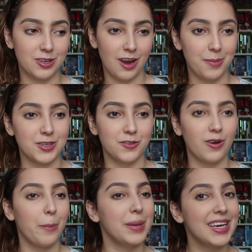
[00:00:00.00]
synopsis
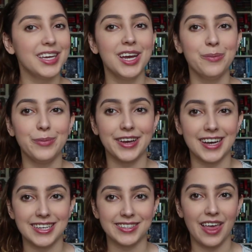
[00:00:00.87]
from me
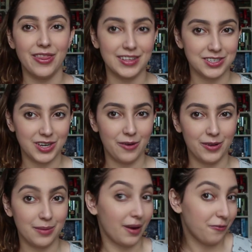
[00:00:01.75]
because this is not
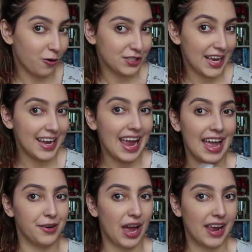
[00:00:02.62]
really my forte
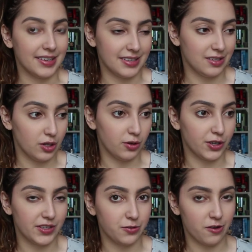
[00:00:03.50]
and I
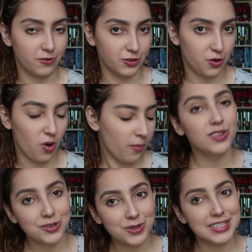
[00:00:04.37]
learned this one for school.
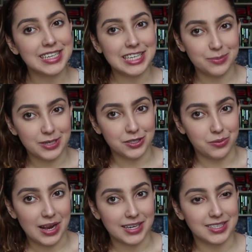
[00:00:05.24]
This one is Oedipus
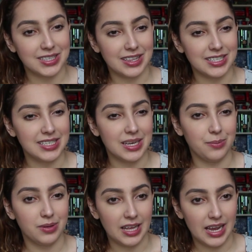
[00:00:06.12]
Rex. This is a
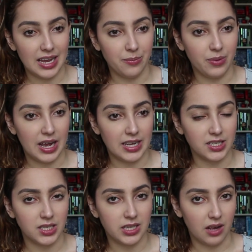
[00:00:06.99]
play by
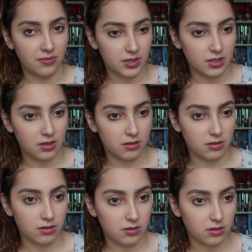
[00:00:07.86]
Sophocles
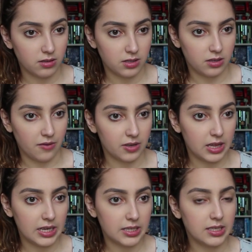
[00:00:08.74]

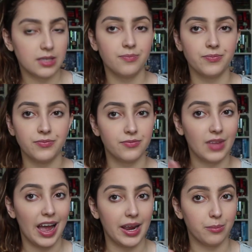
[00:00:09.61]
Sophocles.
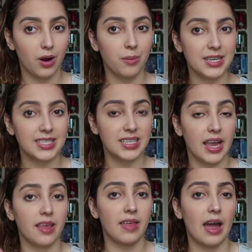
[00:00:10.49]
I am probably saying